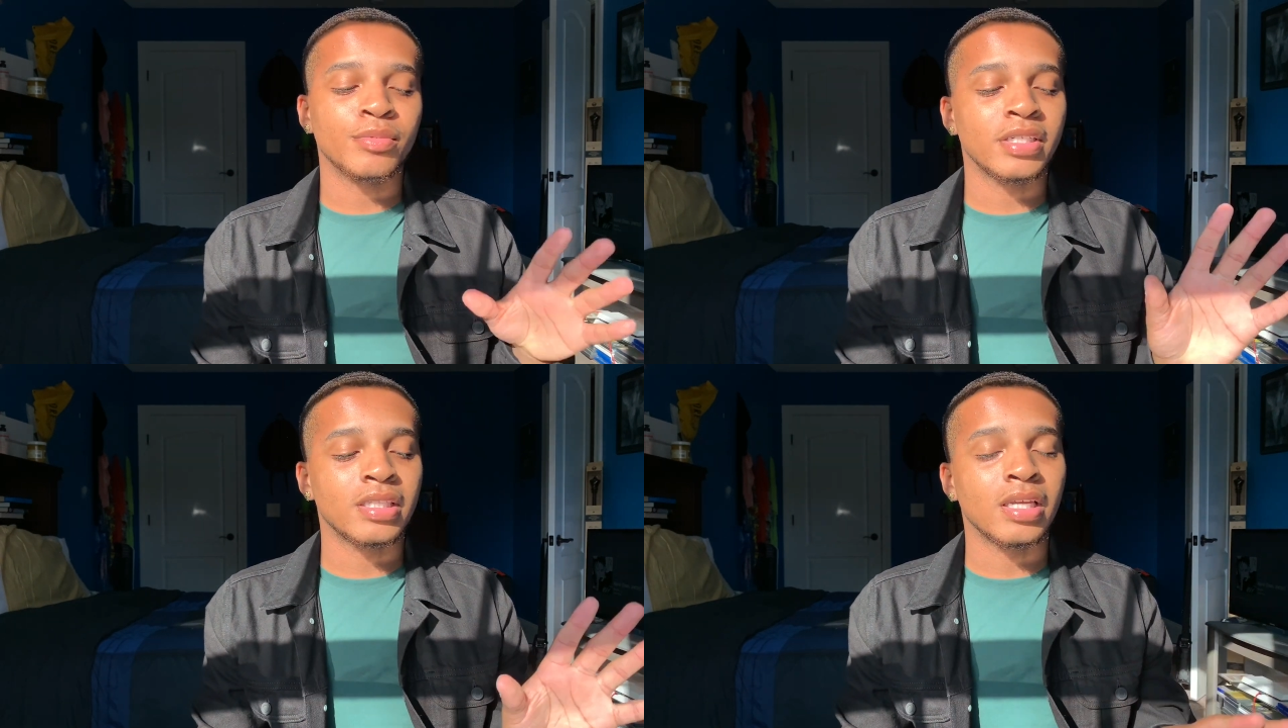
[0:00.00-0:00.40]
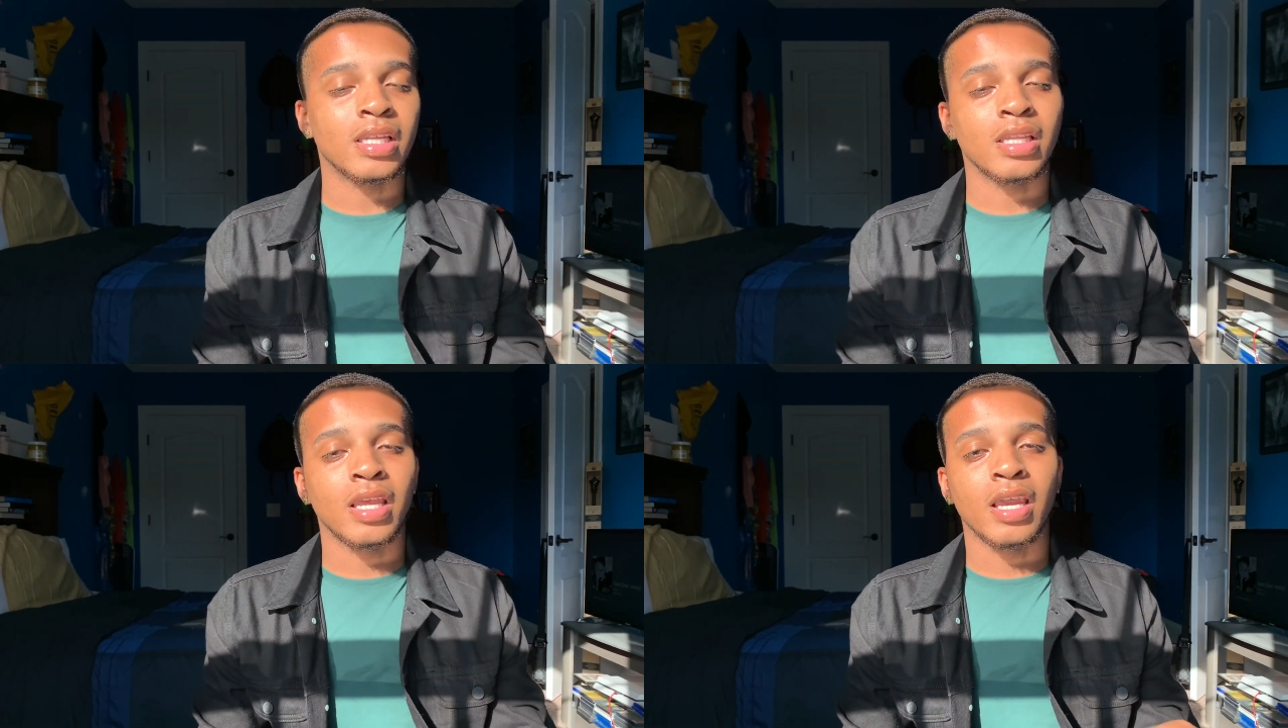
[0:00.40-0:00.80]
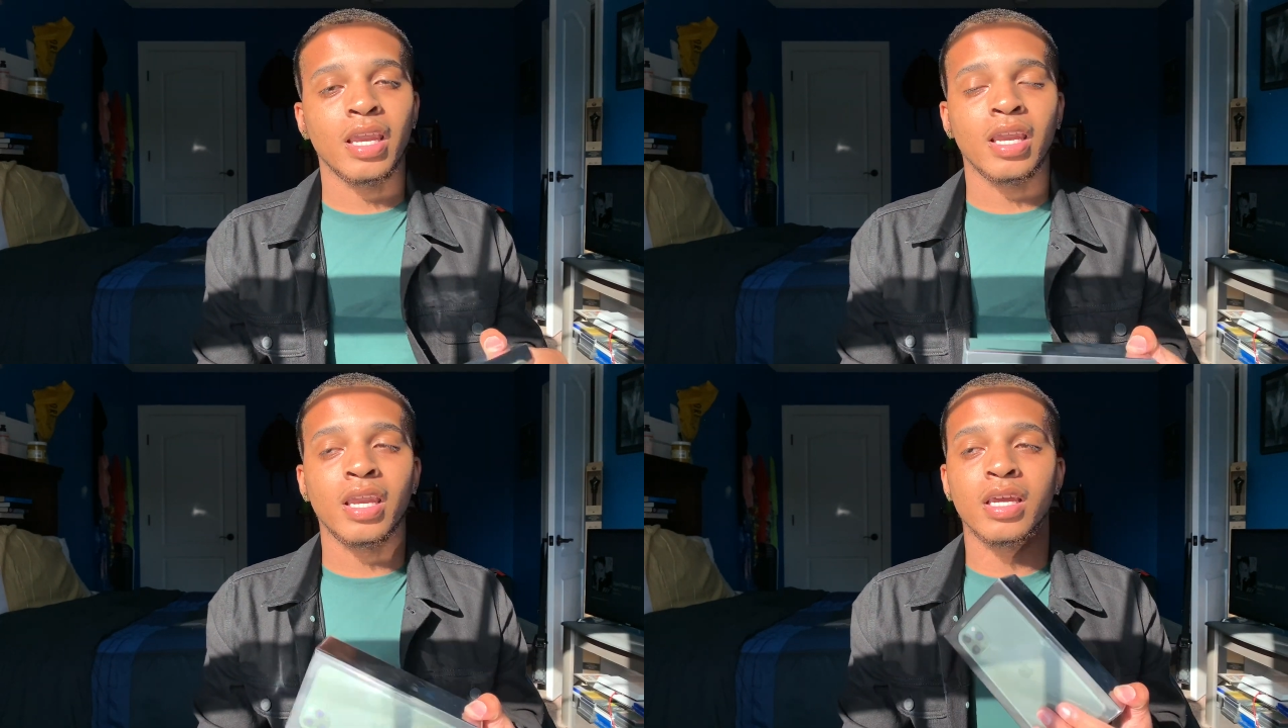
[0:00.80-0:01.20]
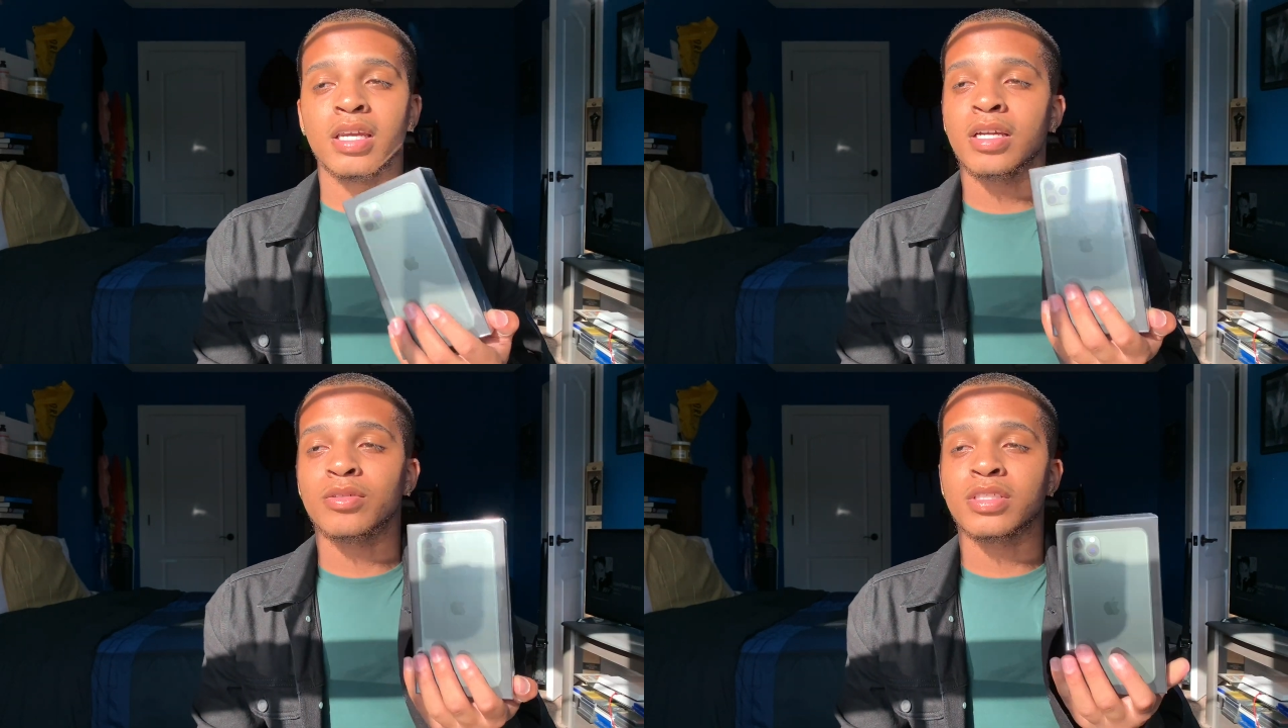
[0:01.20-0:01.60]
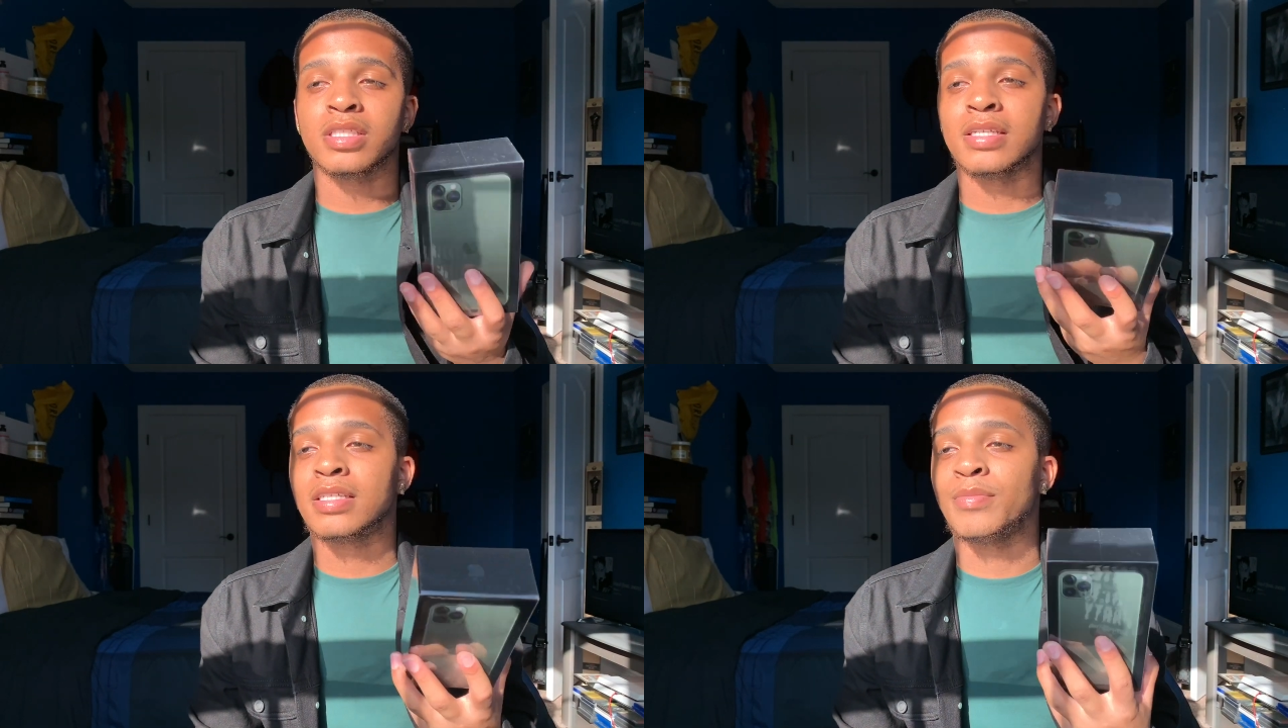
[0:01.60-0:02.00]
But then they announced
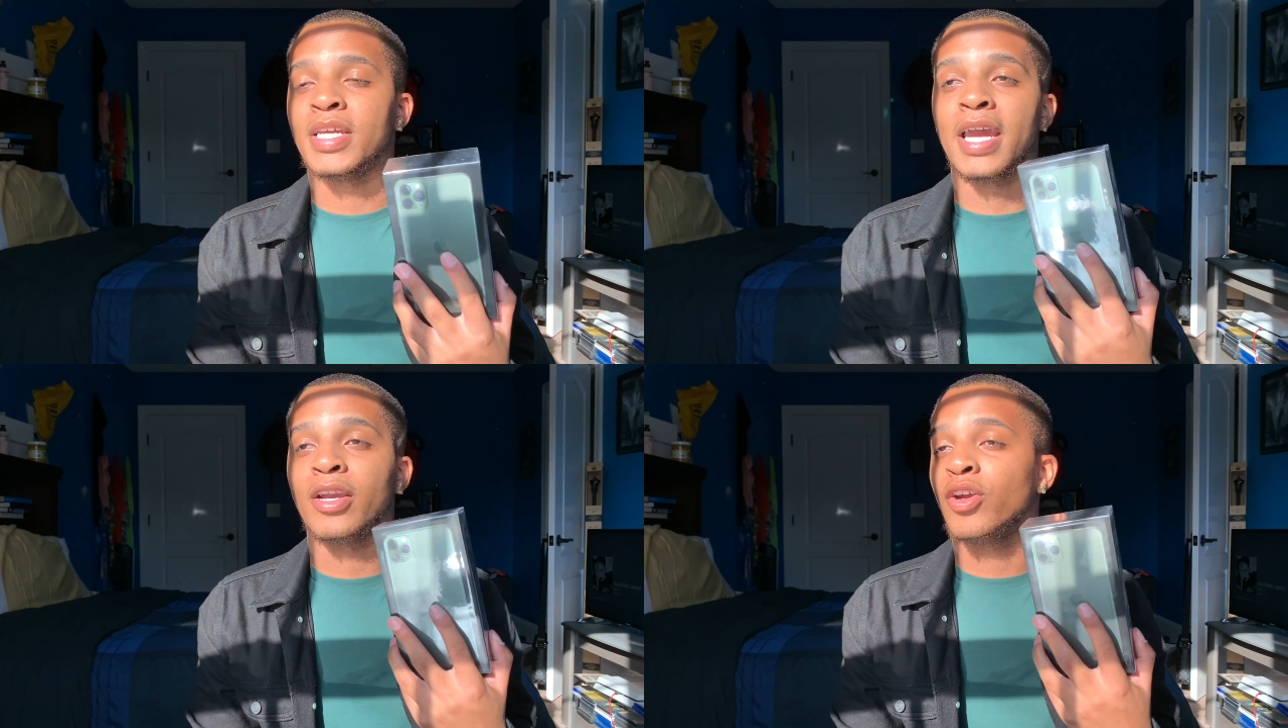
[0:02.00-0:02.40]
this midnight